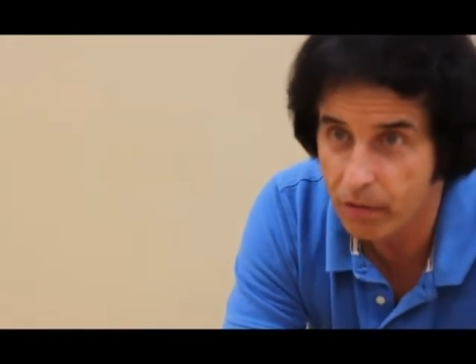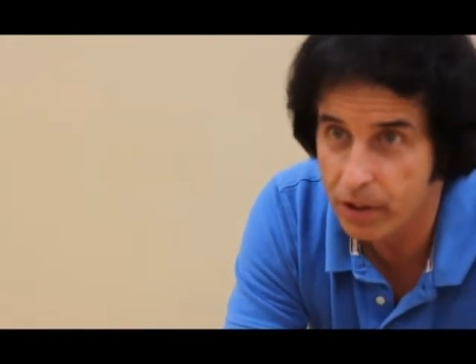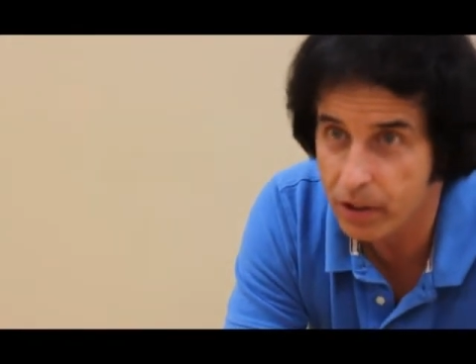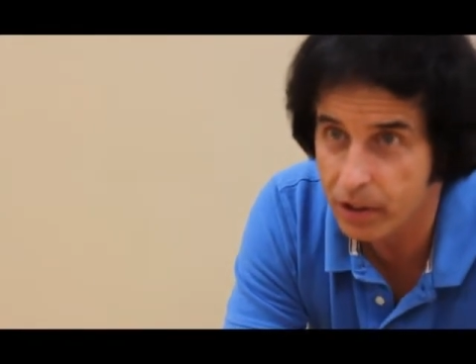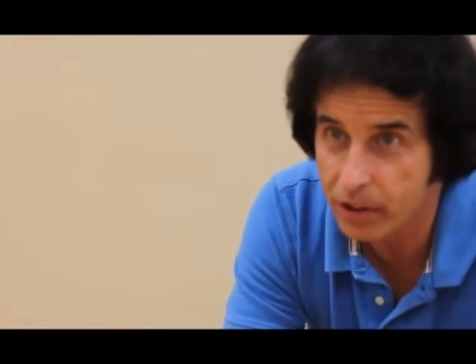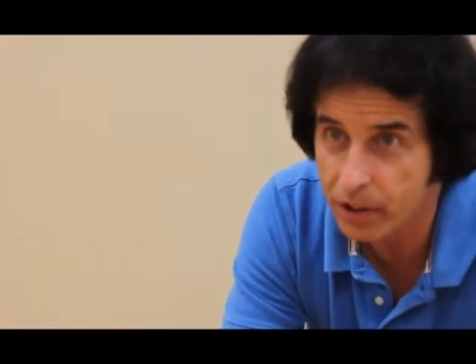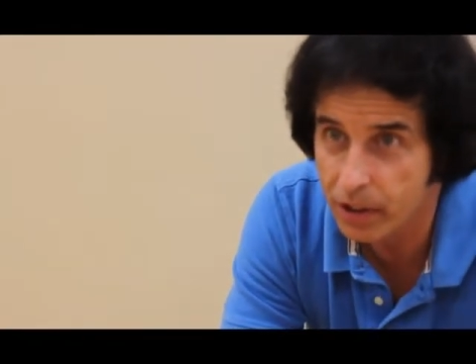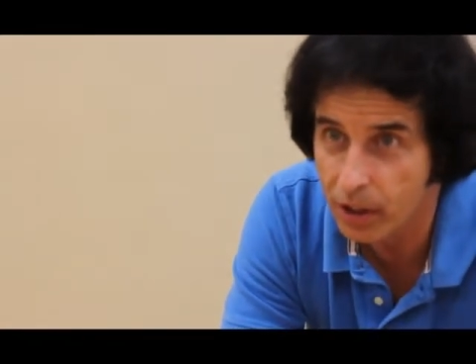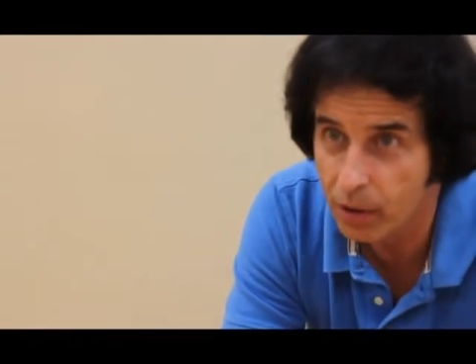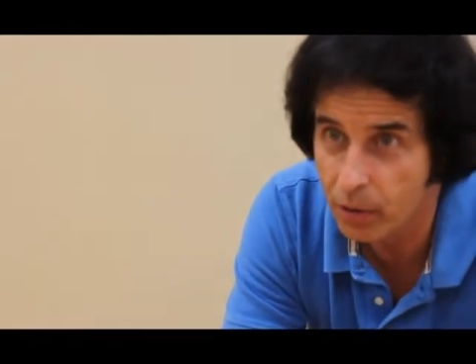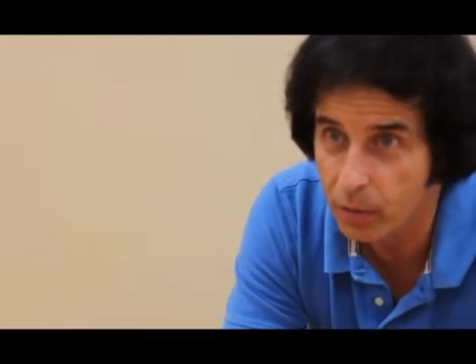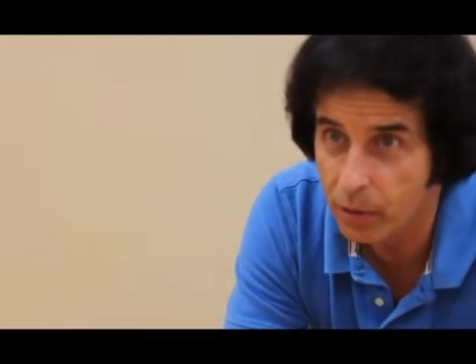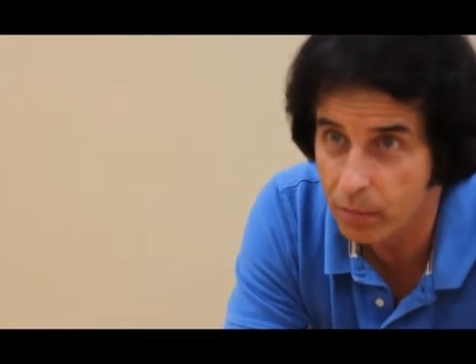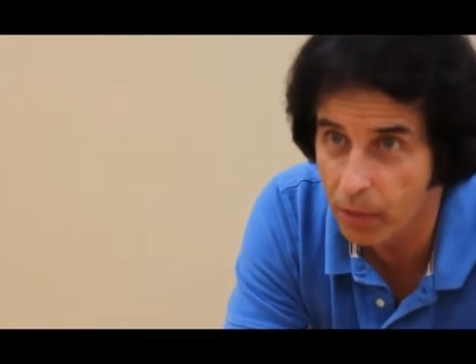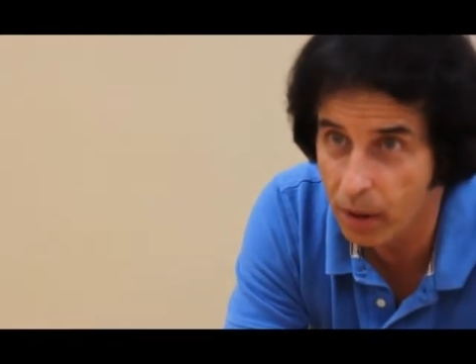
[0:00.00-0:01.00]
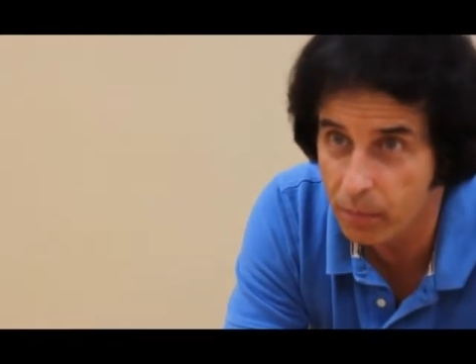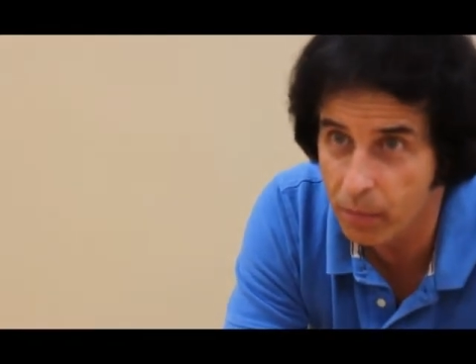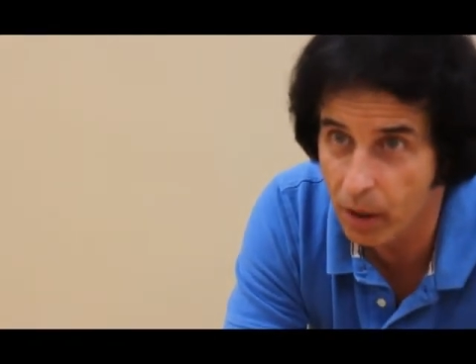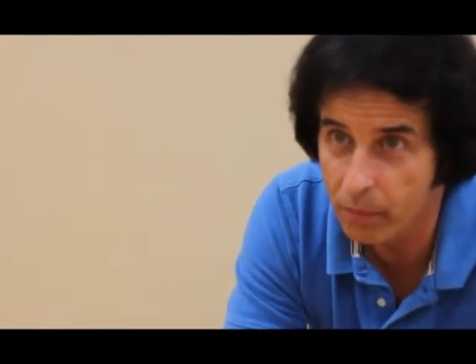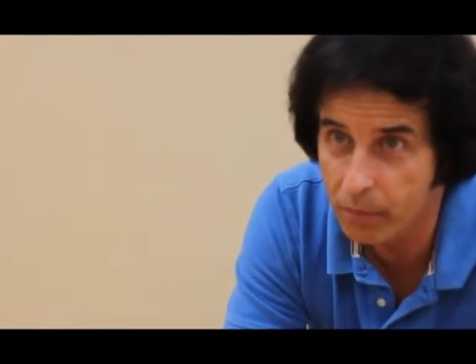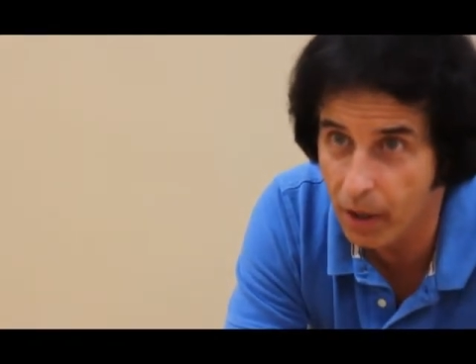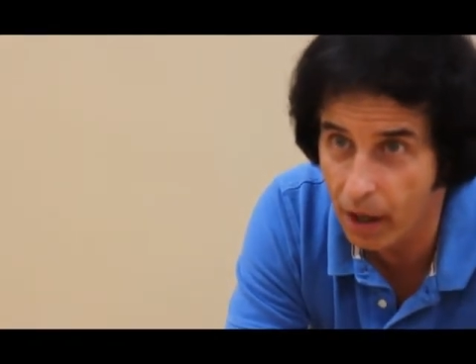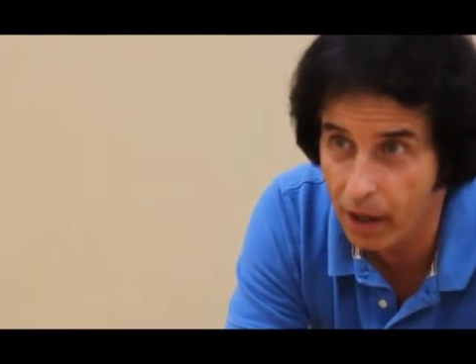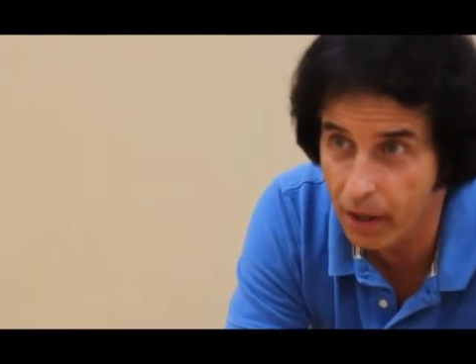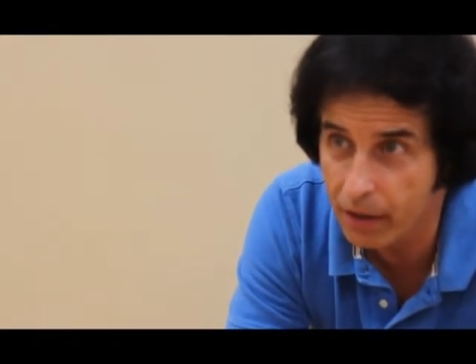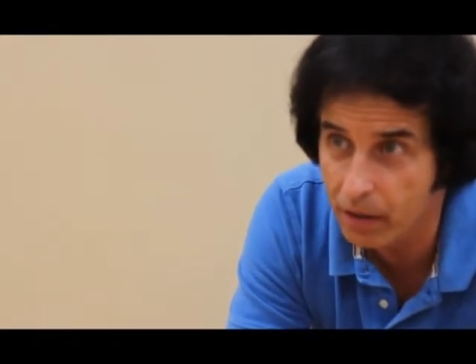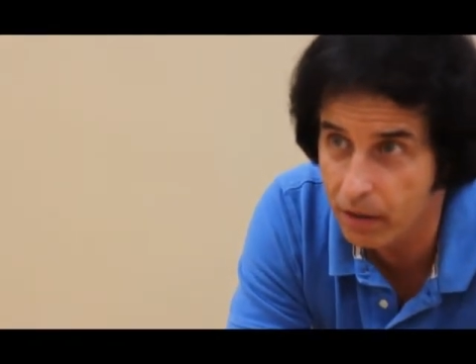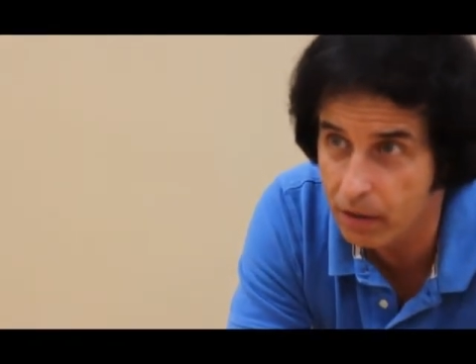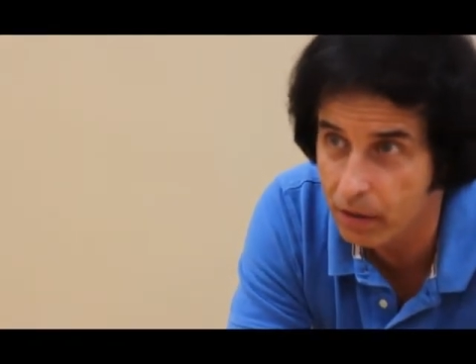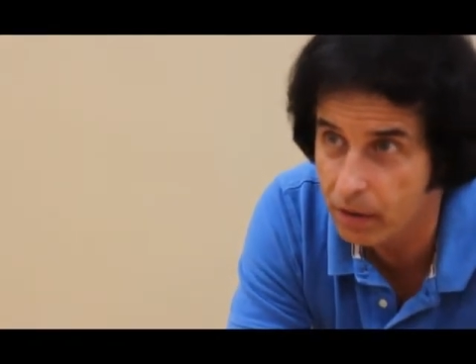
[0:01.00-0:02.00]
years ago when my mom died
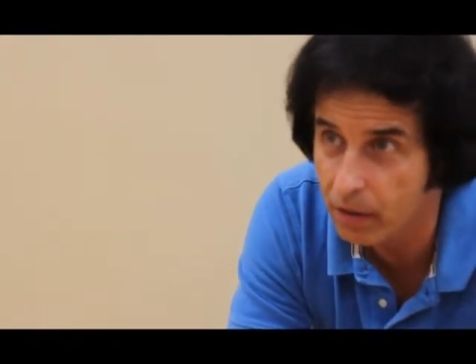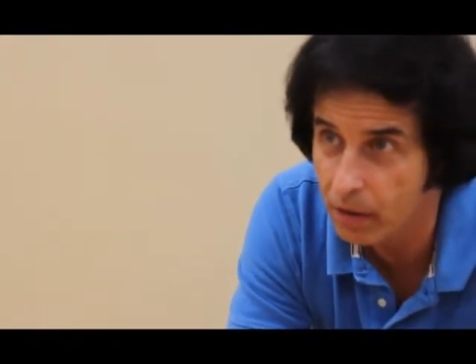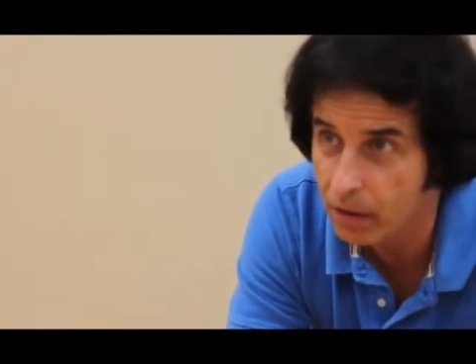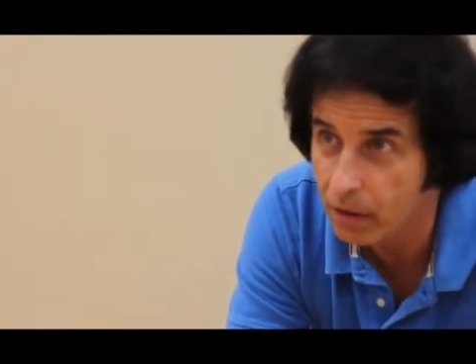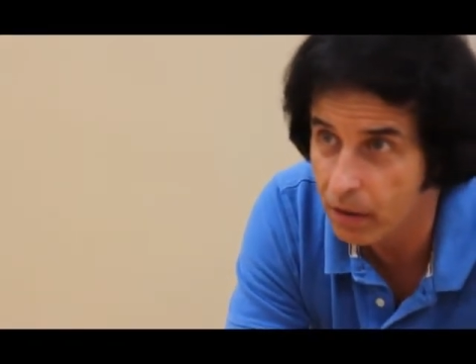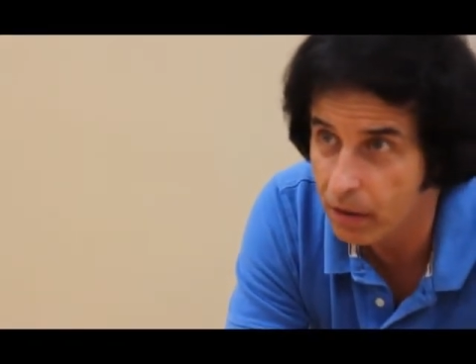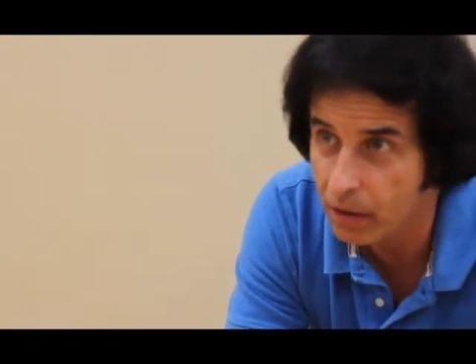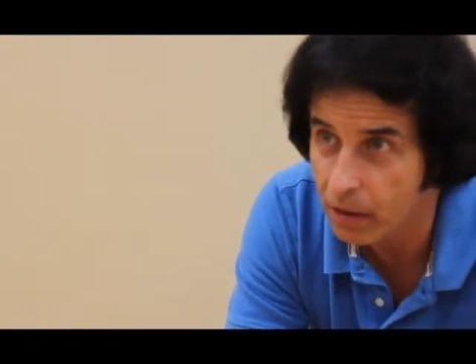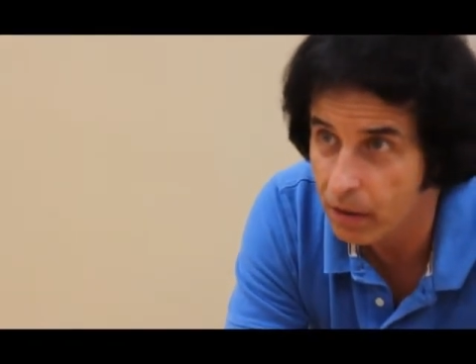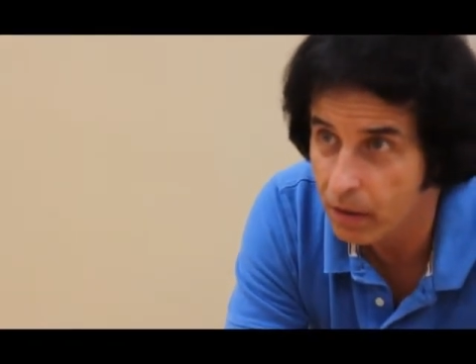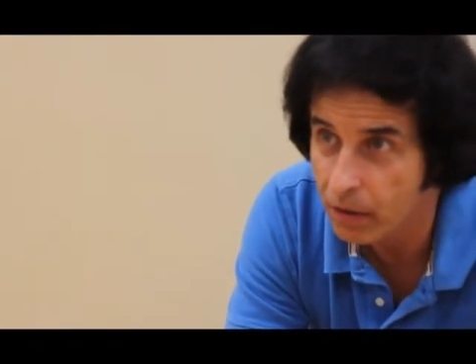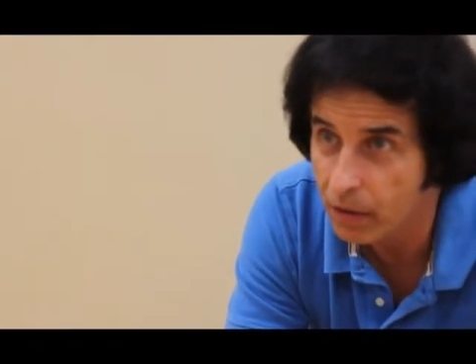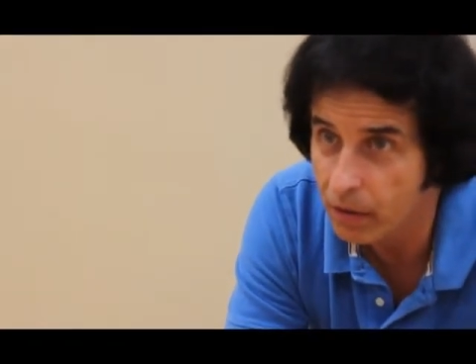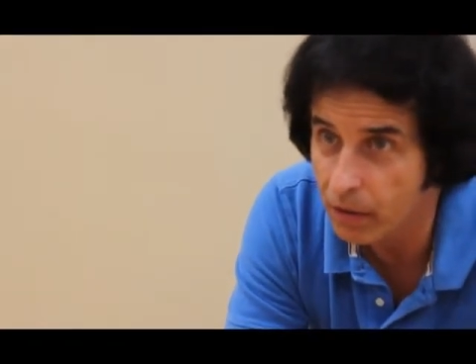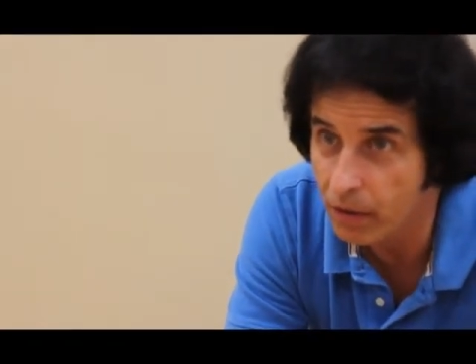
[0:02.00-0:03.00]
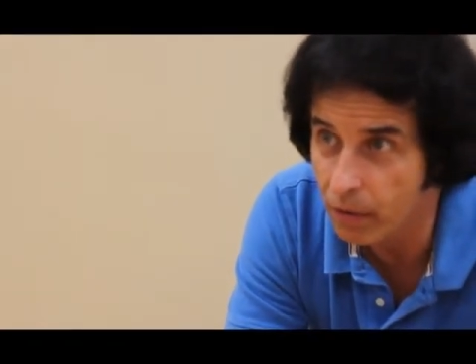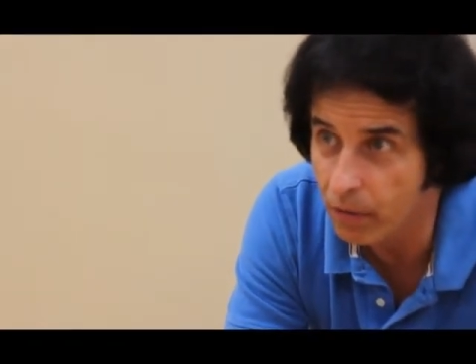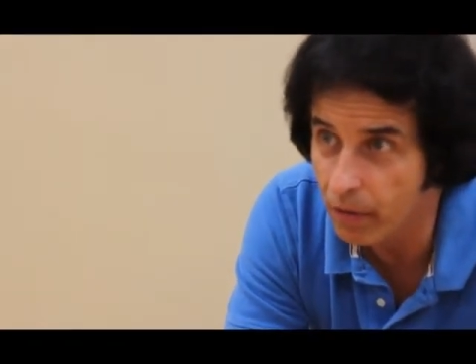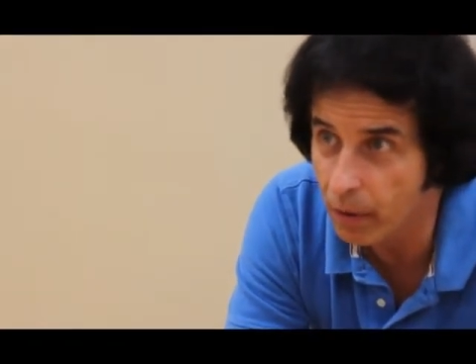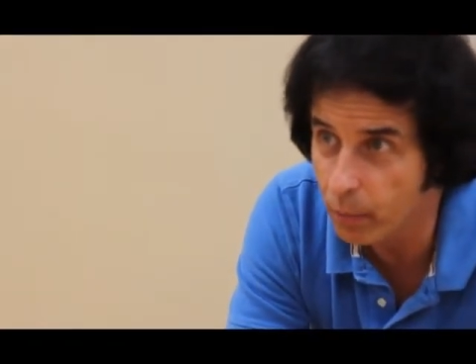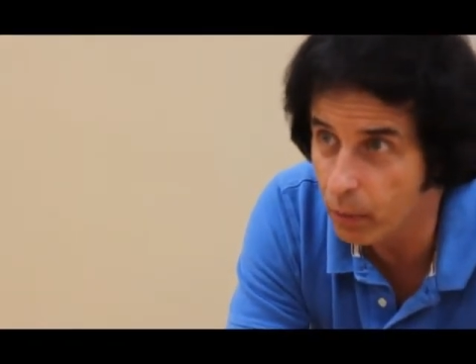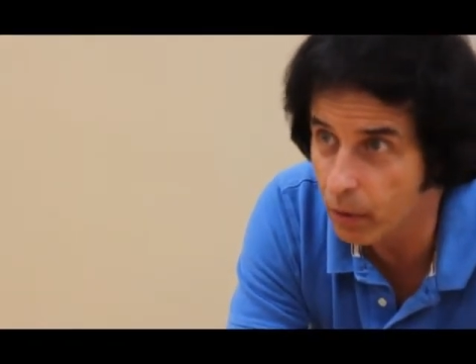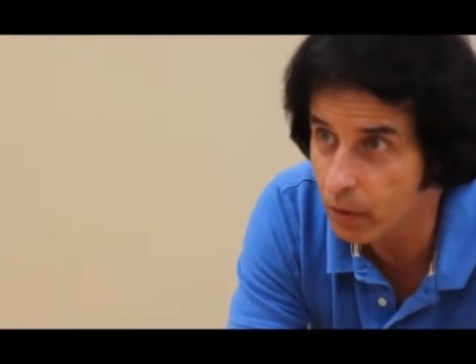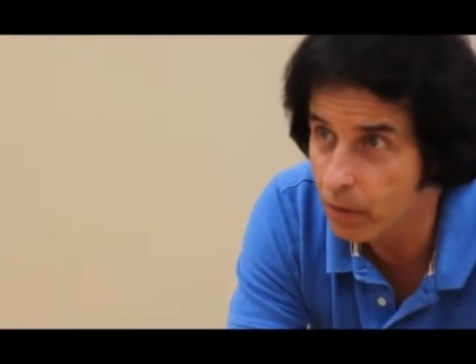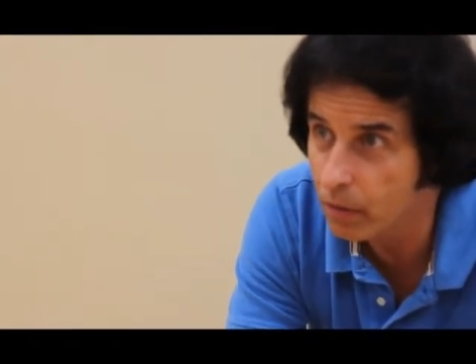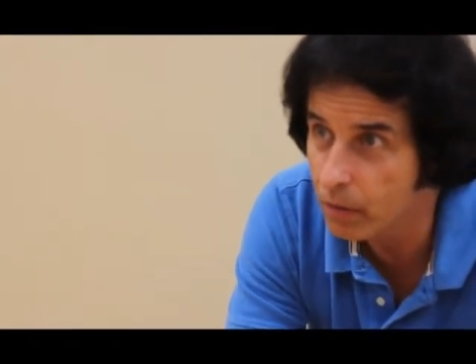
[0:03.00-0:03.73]
in November.